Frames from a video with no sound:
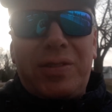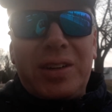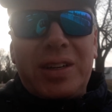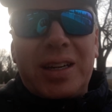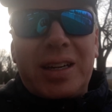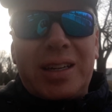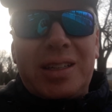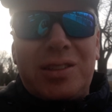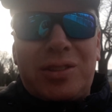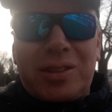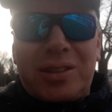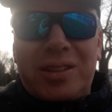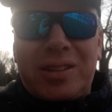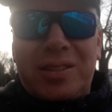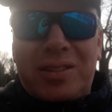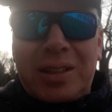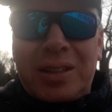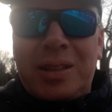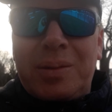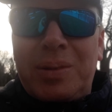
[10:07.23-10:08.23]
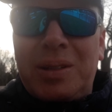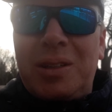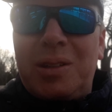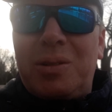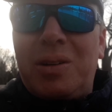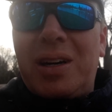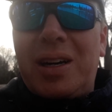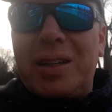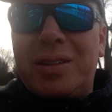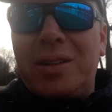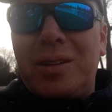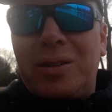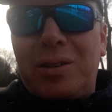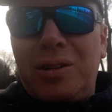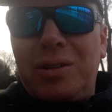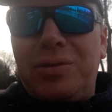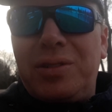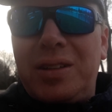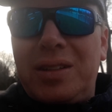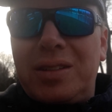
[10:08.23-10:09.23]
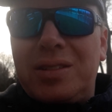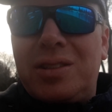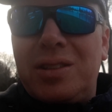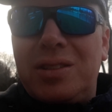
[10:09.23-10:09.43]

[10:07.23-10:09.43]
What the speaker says: you guys are thinking about a walker, hopefully this